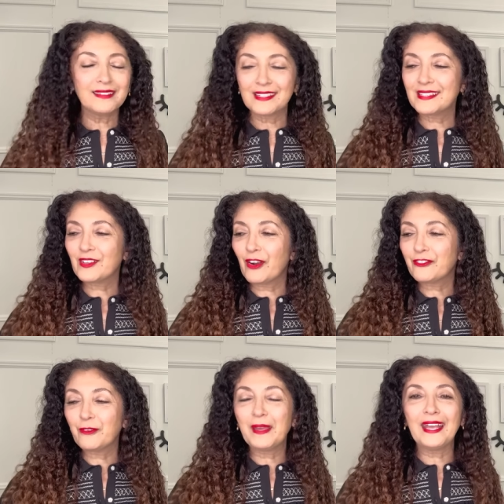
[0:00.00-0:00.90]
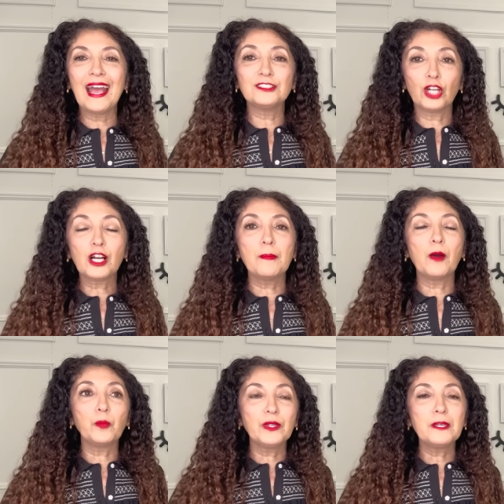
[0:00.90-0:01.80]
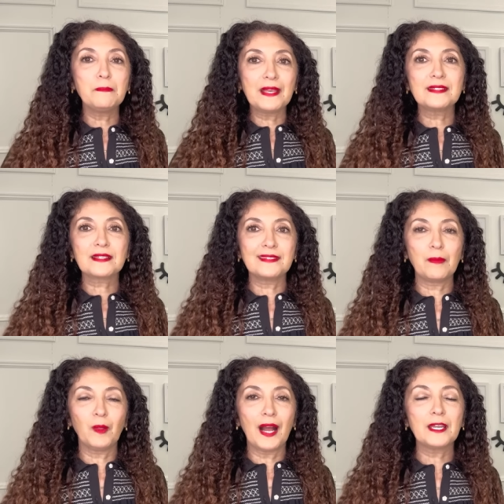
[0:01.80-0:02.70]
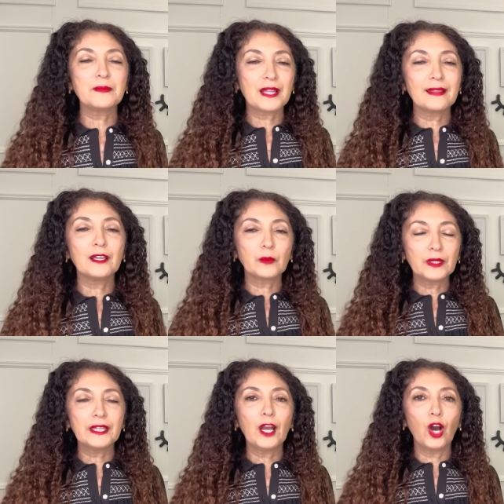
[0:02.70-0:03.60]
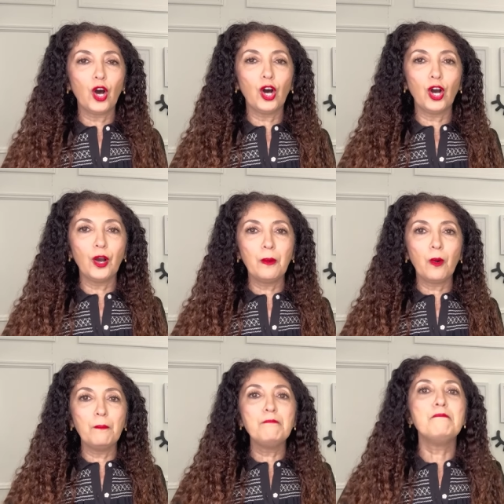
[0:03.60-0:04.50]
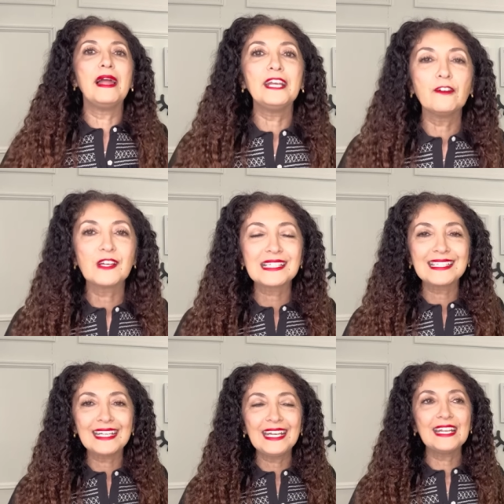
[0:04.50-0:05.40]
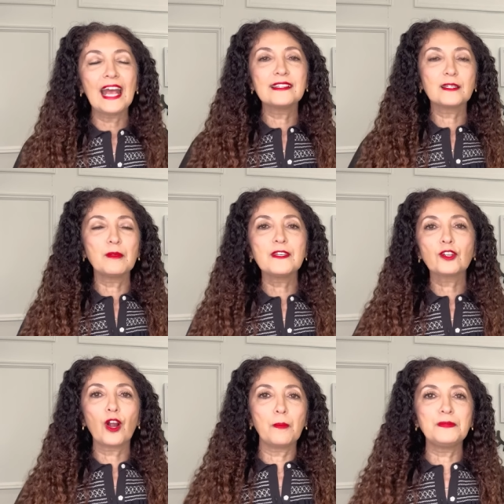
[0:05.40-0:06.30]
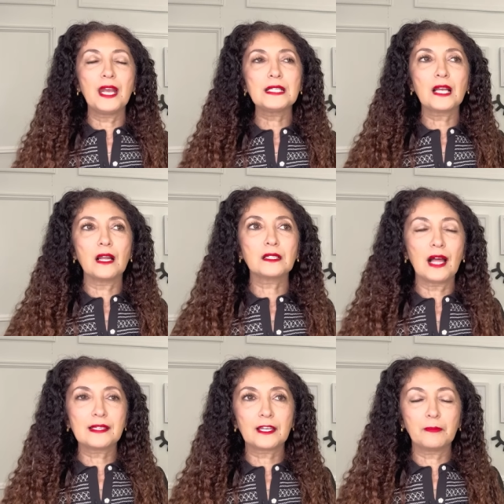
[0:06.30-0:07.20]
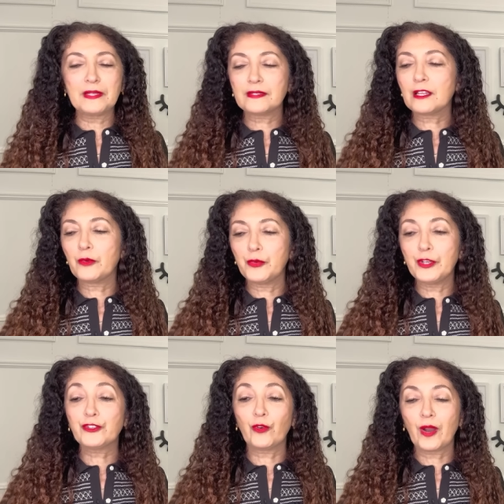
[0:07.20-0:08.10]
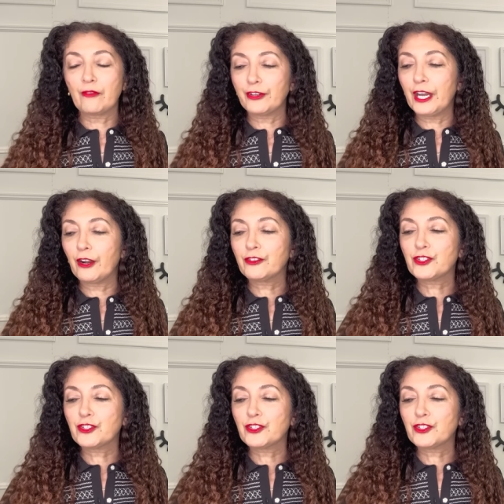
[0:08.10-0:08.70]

This is hard for me and talk about really basic staple items that I think really many of us need. And some of these are updates on classic pieces that we reach for every year.